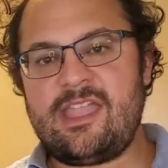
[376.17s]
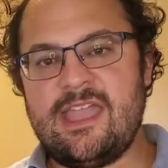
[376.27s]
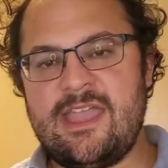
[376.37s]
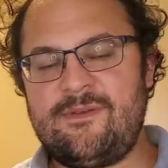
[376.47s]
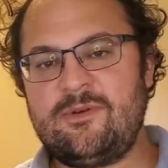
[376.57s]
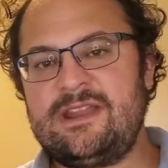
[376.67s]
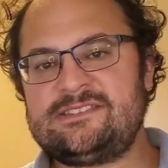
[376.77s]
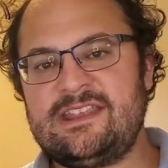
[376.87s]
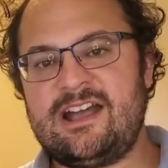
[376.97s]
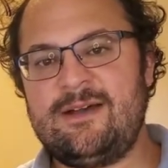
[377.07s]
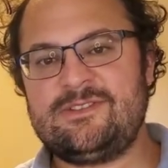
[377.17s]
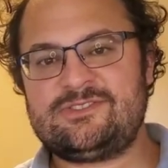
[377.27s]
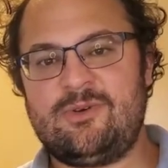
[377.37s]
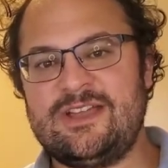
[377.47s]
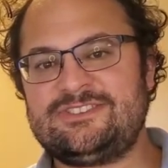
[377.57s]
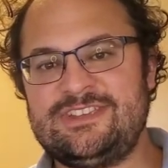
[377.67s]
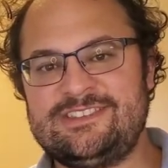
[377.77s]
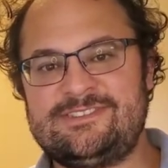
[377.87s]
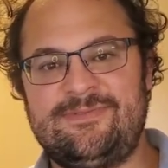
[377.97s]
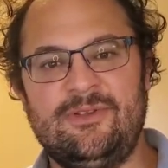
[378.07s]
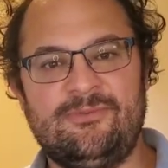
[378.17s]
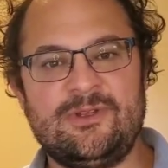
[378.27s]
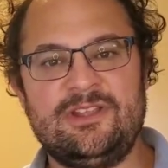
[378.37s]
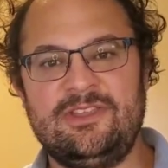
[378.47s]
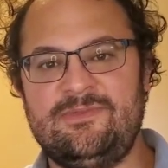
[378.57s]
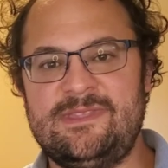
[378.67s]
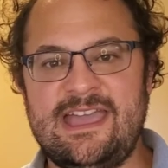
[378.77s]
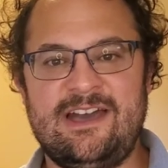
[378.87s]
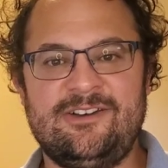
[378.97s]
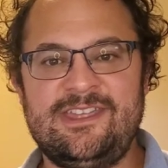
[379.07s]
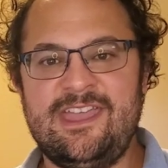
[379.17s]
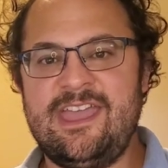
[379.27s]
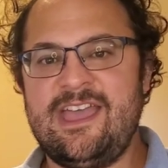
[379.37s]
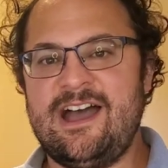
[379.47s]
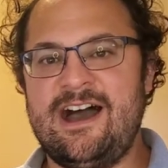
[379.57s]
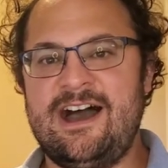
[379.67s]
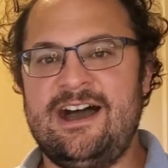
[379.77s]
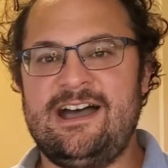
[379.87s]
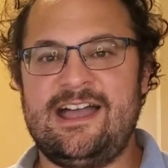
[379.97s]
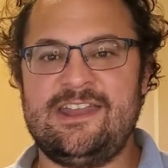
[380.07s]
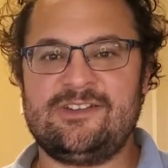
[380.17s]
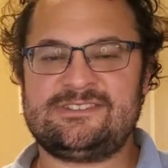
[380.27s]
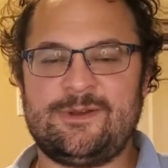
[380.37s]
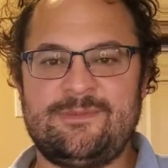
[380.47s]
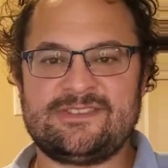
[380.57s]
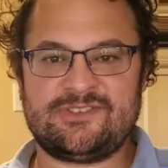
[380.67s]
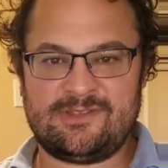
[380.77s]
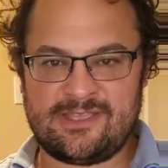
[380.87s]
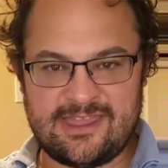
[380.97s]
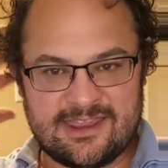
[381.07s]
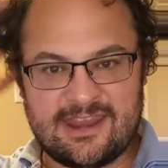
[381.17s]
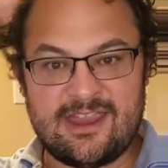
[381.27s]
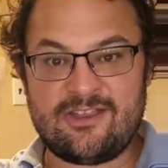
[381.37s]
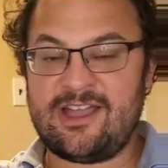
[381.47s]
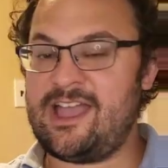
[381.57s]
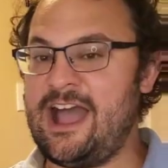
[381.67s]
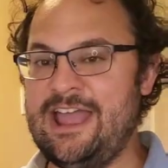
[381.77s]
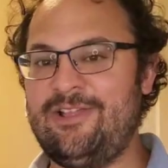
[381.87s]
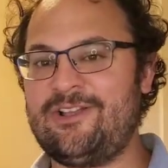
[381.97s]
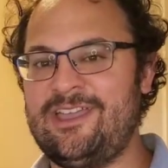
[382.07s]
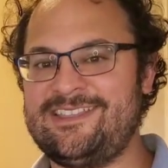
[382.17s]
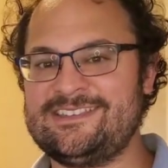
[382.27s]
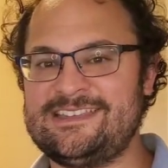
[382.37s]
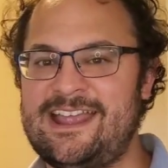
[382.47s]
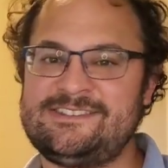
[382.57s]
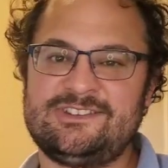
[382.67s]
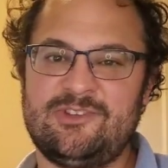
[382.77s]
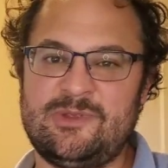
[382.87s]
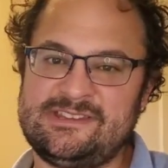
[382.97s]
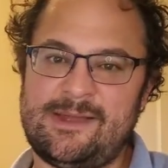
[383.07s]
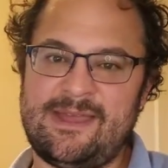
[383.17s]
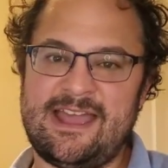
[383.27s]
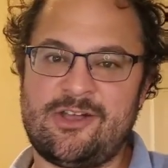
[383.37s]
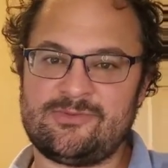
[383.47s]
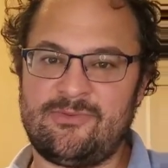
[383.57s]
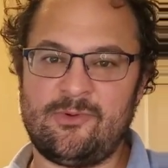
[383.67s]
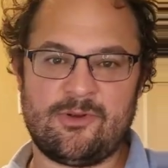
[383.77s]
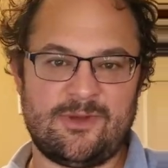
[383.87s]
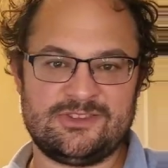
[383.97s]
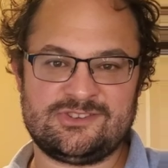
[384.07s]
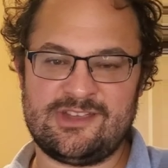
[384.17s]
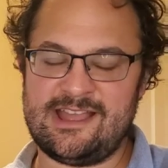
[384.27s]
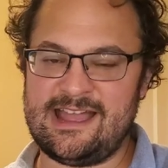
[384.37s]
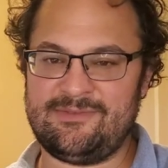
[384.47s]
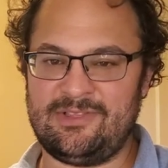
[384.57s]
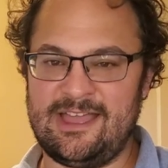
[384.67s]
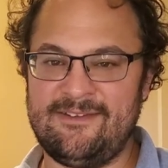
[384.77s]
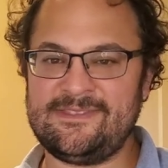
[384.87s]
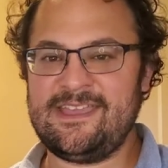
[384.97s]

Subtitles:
If anyone has any comments, questions, feel free to leave them down. I know someone mentioned I gotta get a haircut. I look like a disaster. I've been inside my house for 4 months straight. I haven't left.